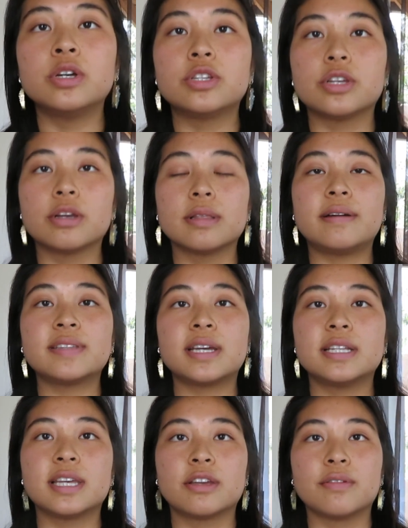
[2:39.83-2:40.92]
So your left
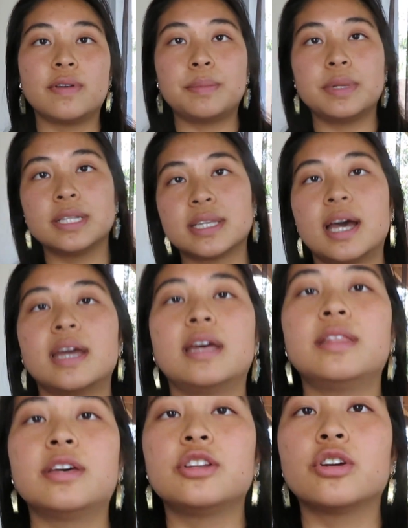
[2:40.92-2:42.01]
side is like your feminine side,
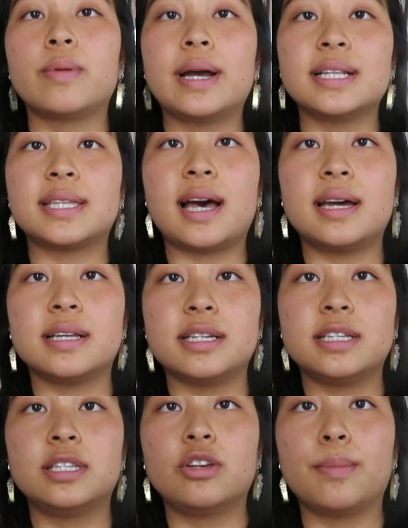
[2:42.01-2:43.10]
and then your right side
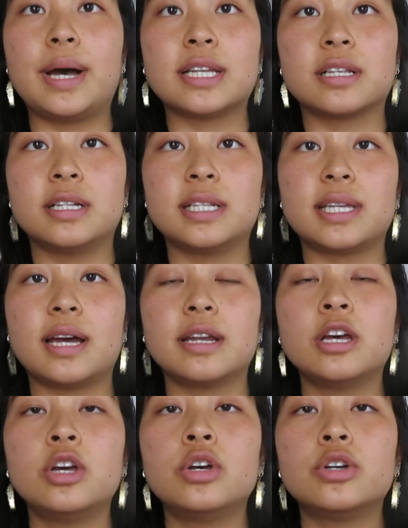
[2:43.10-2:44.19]
is your masculine side.
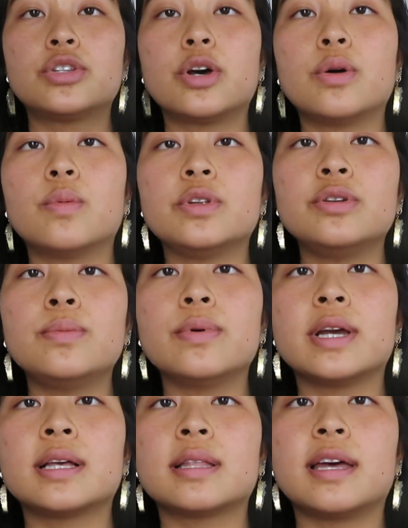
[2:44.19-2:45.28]
So when you
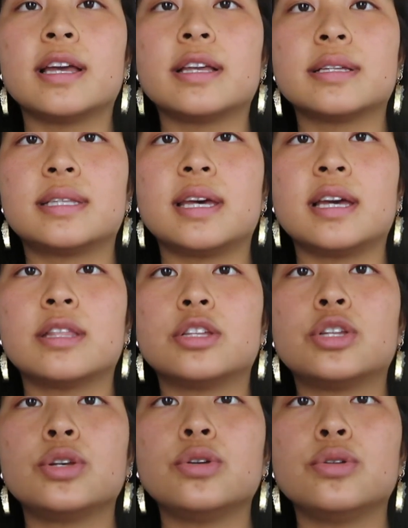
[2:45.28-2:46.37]
bring like say the
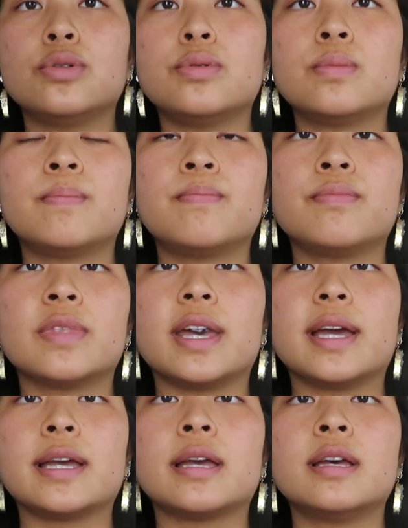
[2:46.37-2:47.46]
two
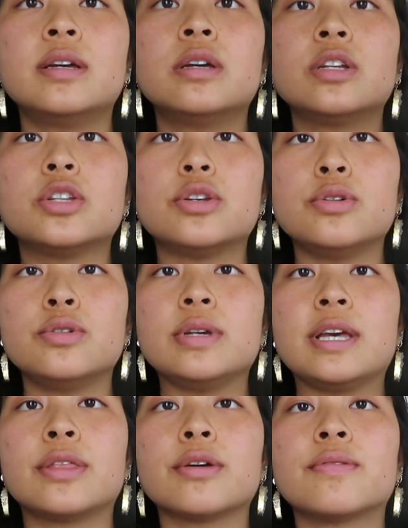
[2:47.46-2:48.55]

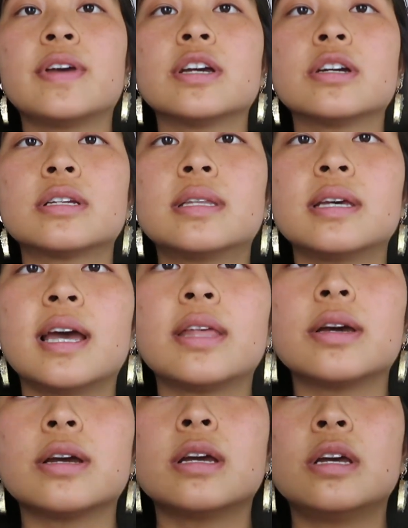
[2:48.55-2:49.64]
ether fingers
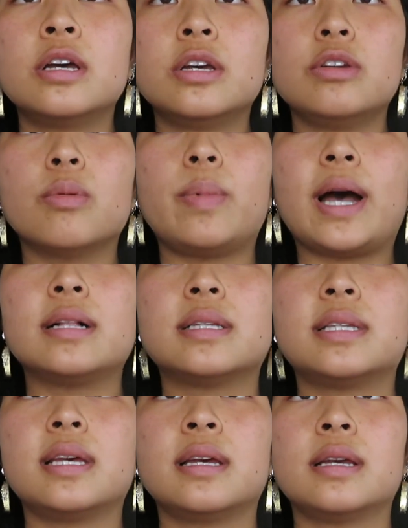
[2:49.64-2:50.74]
together, you're
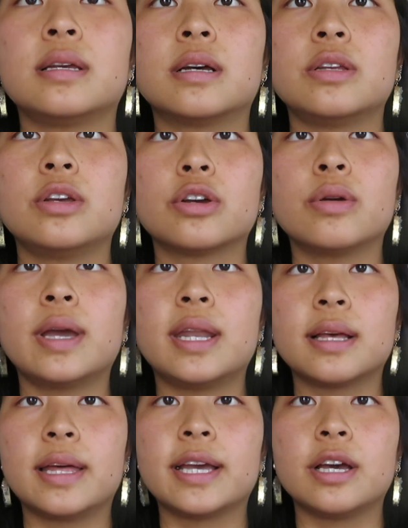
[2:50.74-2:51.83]
balancing, you're
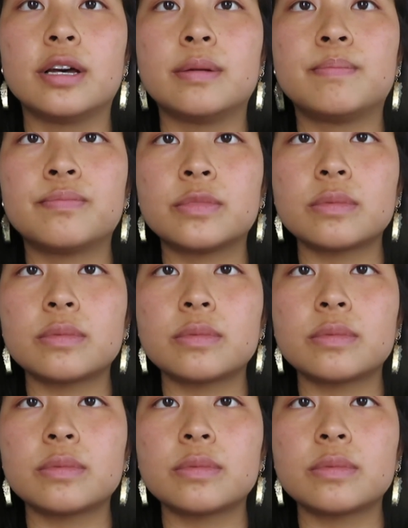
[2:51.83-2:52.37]
creating like a